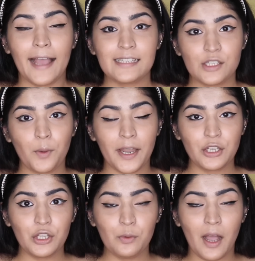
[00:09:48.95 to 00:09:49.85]
I
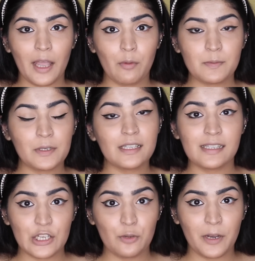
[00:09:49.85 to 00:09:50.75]
swear to you, I was putting
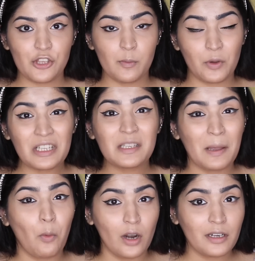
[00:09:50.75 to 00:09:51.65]
zero pressure because it's
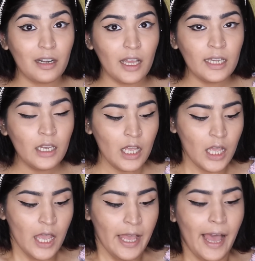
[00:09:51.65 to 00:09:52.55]
my waterline,
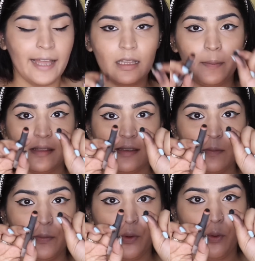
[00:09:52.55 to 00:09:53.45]
and the
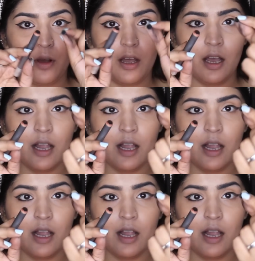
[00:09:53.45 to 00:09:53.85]
pencil broke.